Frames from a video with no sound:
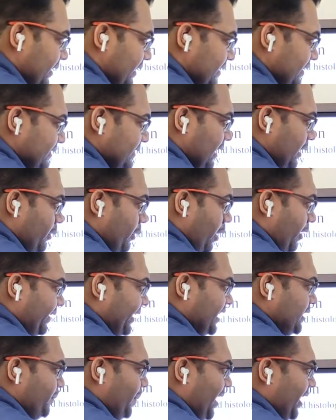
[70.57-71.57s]
this is the
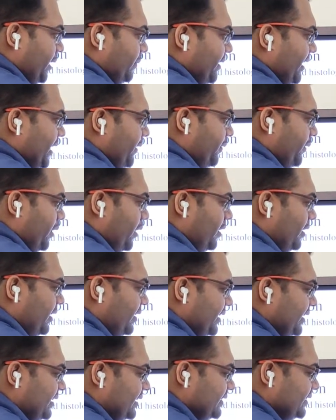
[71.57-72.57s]
cortex part of the
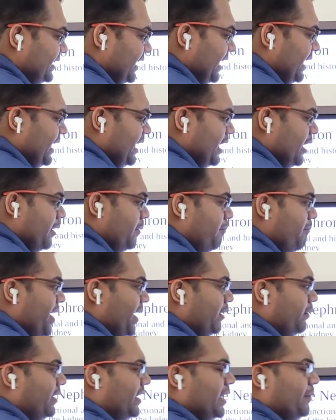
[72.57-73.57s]
nephron, this is the
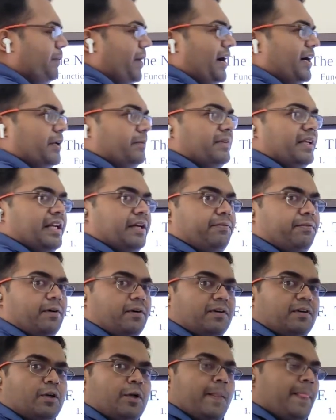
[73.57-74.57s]
medullary part of the
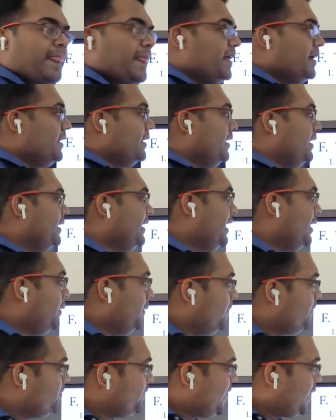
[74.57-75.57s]
nephron.
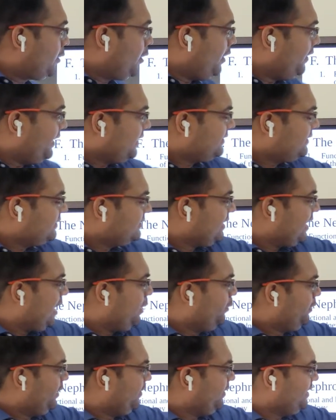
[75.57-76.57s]
Now, the cortex is the
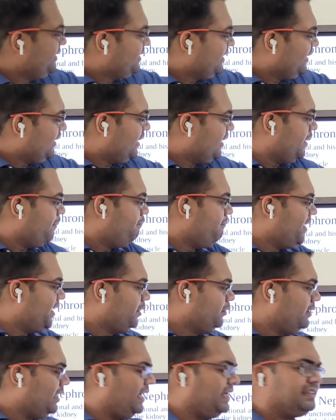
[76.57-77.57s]
outer region,
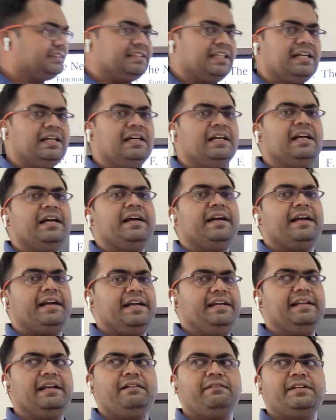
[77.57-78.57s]
medulla is the
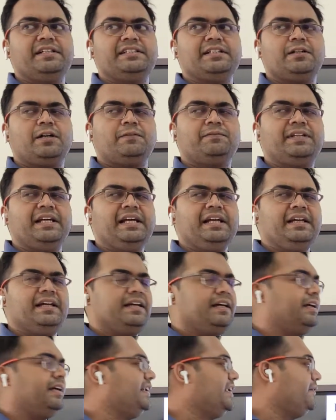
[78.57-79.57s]
inner region of the
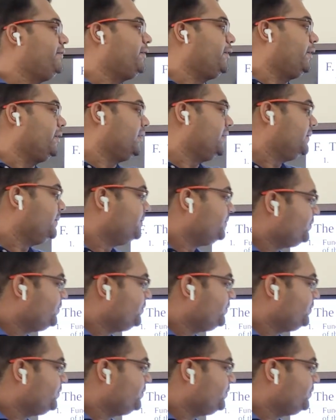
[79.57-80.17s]
nephron.